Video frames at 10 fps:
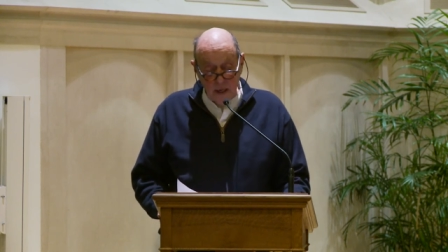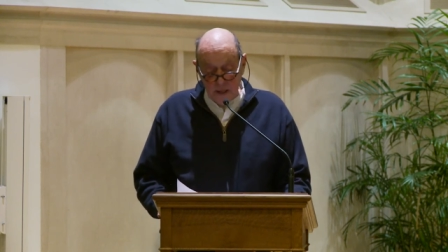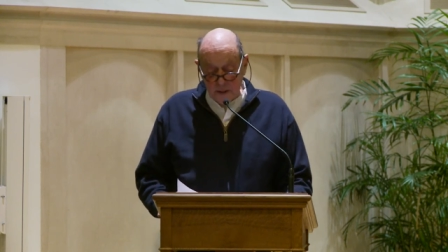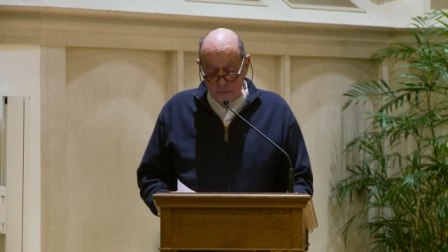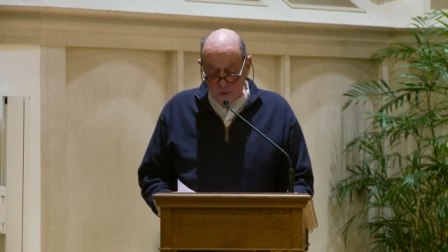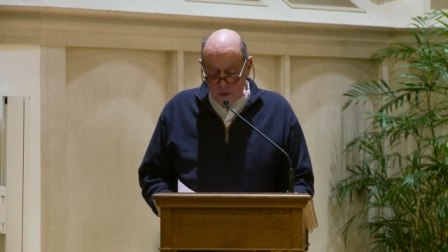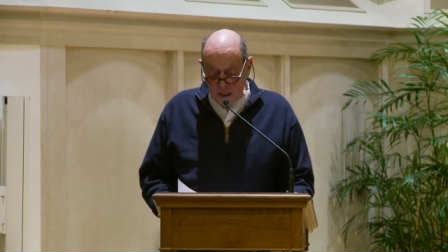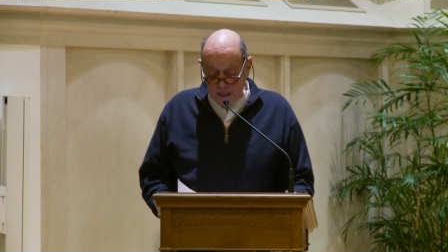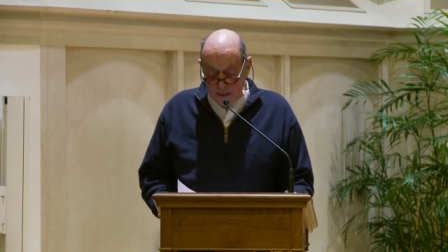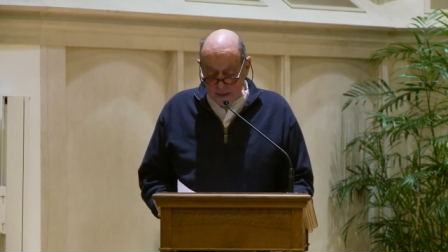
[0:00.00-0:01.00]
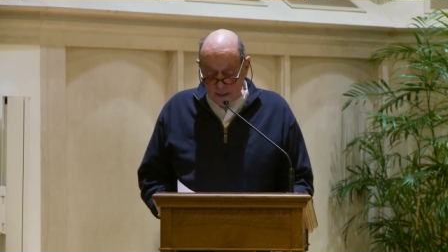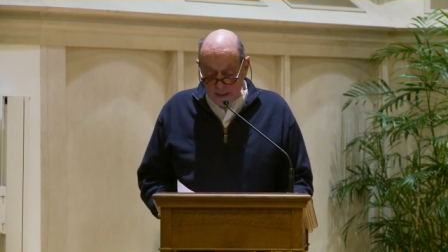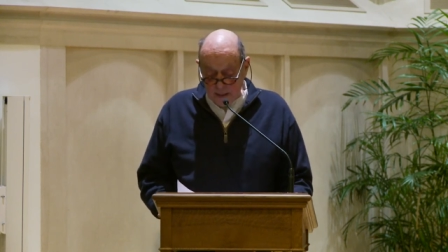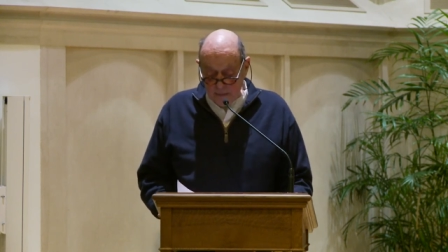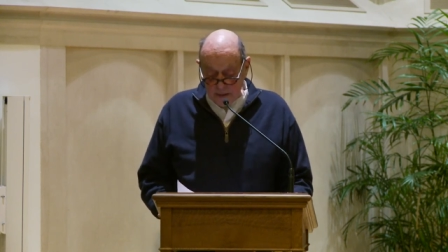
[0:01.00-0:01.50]
It's more like a
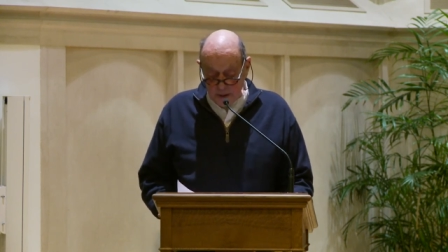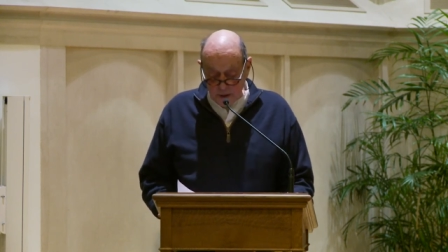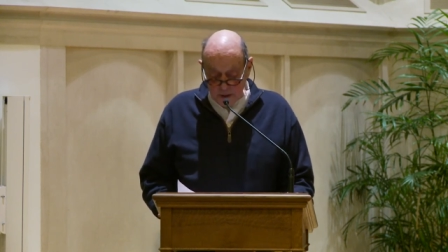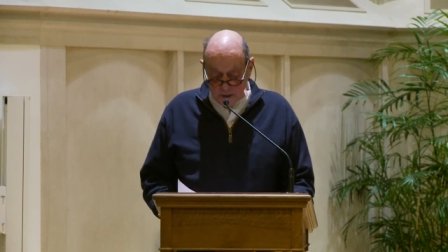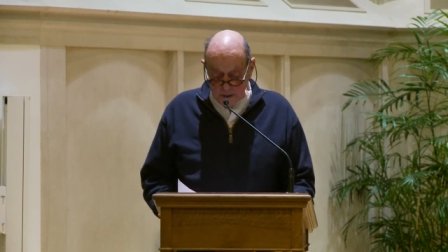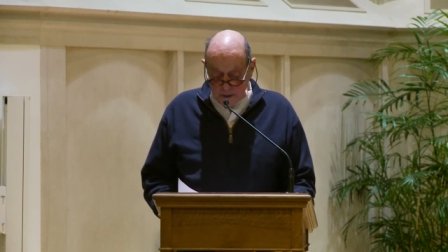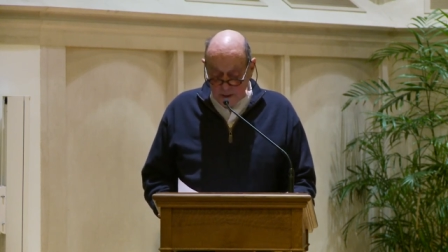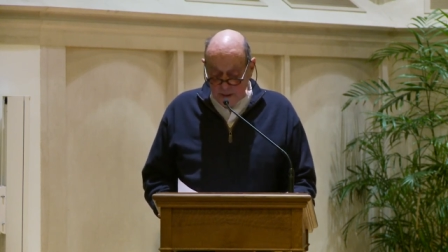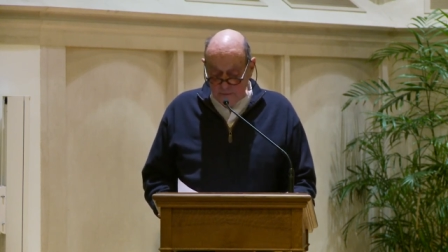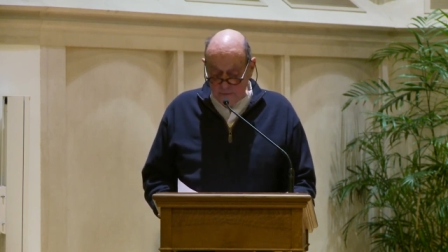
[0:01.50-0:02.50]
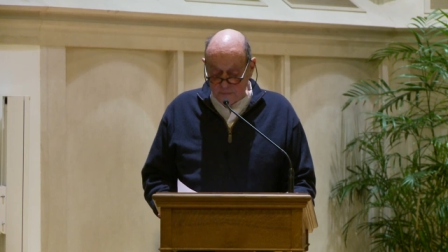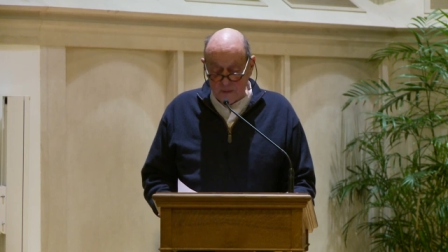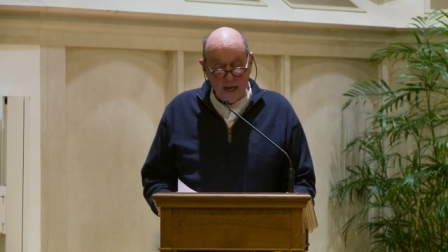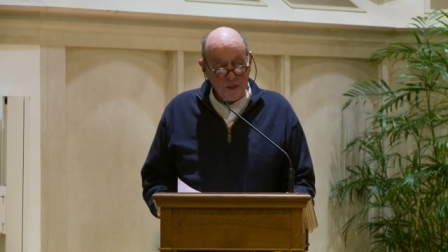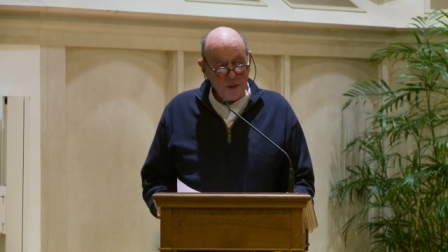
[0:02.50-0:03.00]
combination
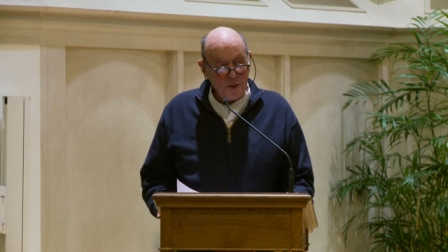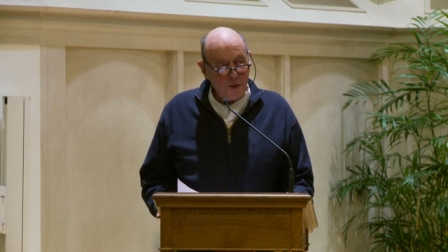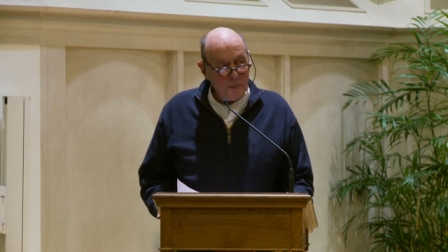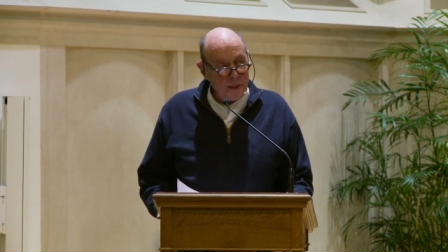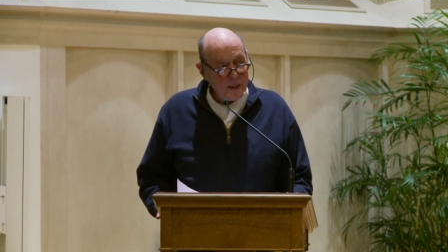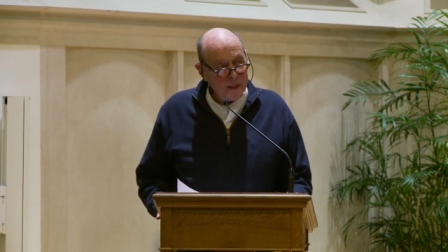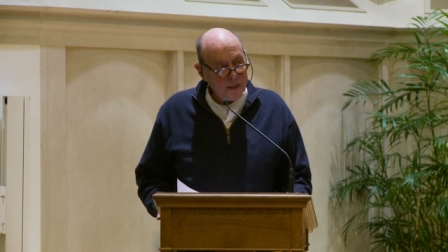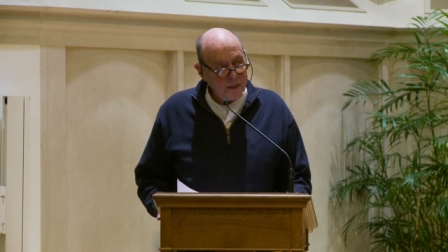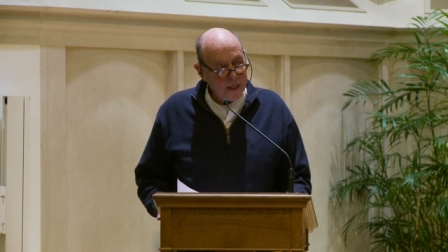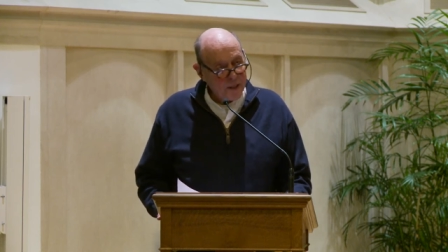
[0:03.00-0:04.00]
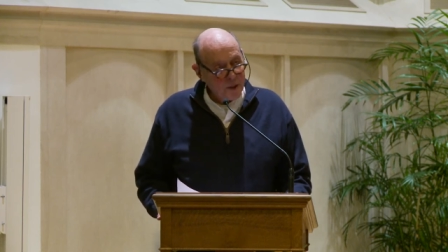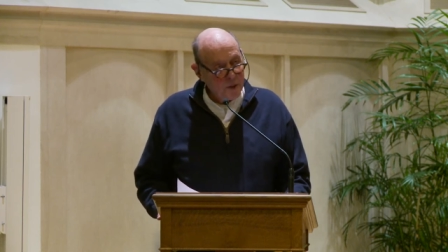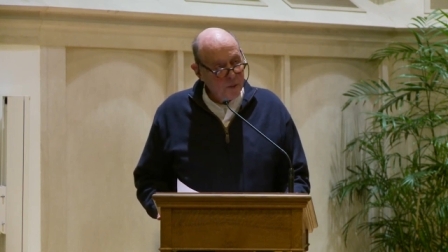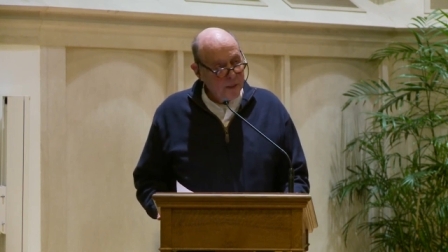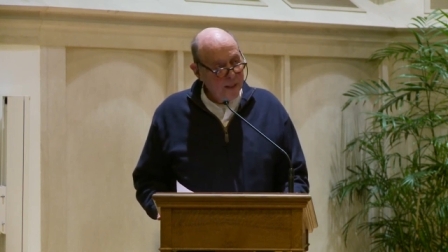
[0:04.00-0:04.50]
of taxidermy,
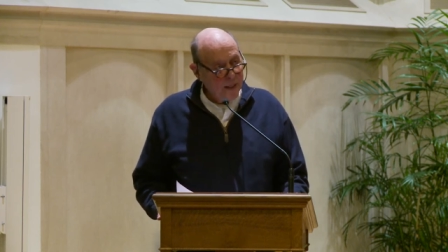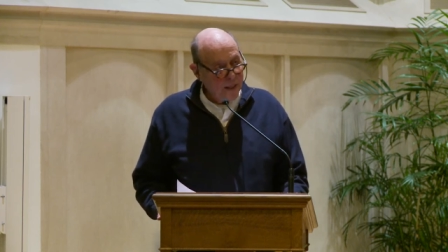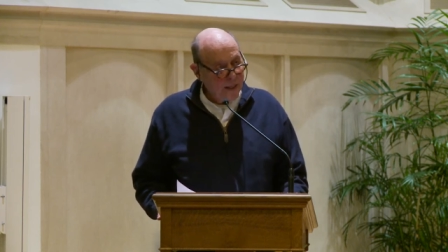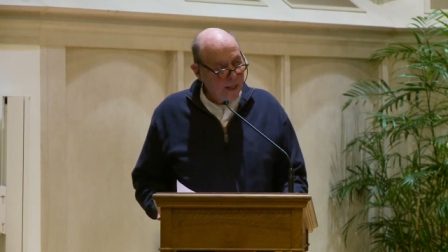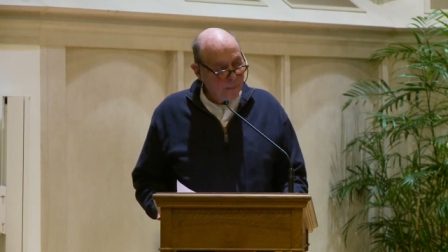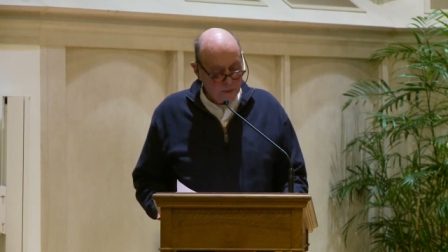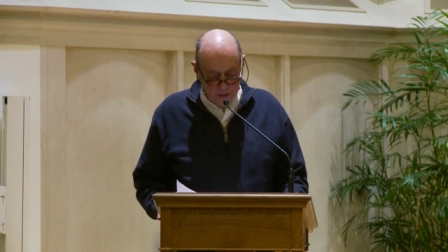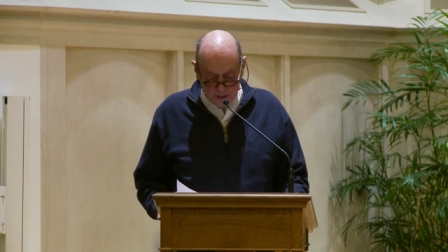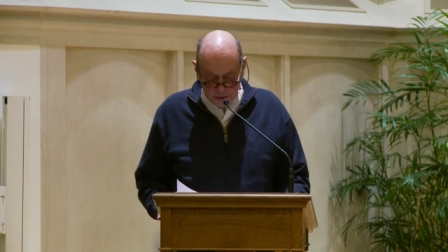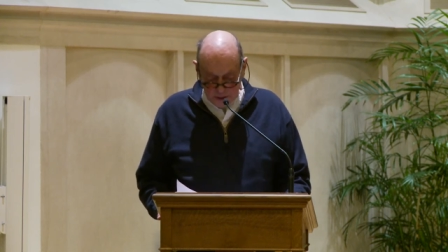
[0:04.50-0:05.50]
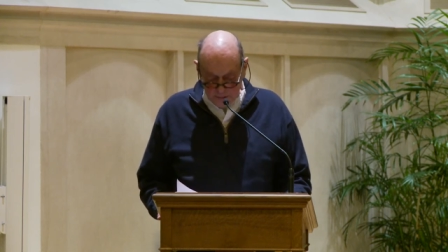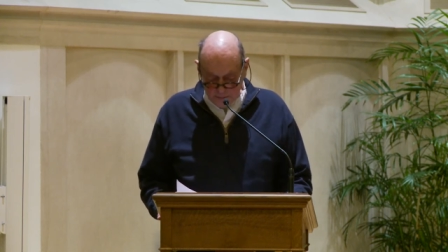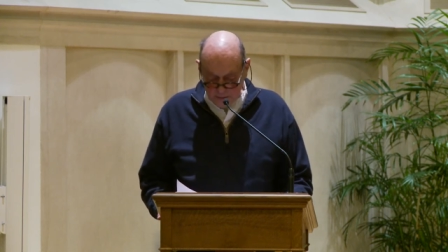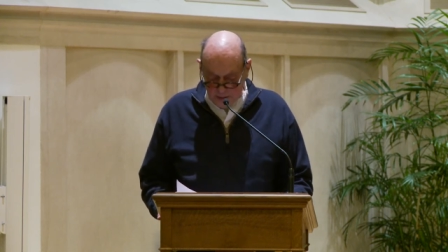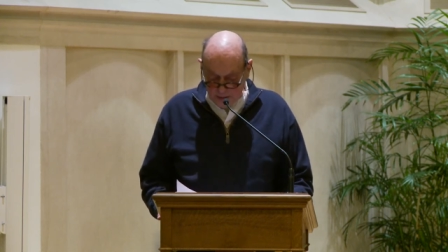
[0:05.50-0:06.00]
taxidermy and
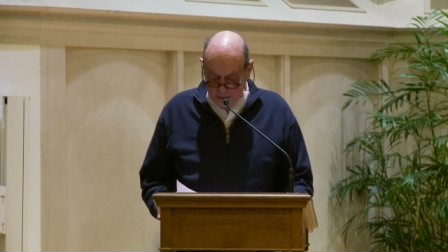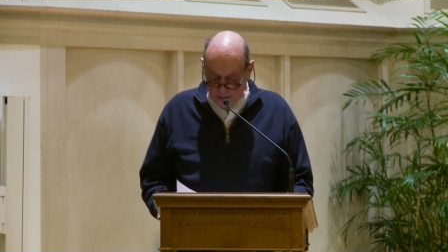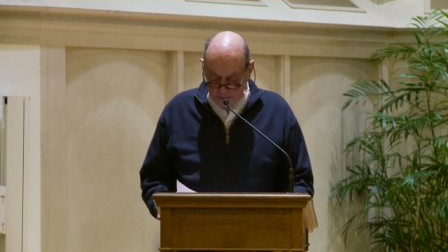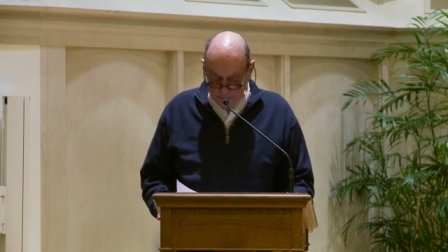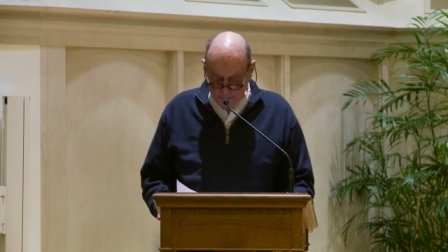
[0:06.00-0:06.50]
amputation, I think.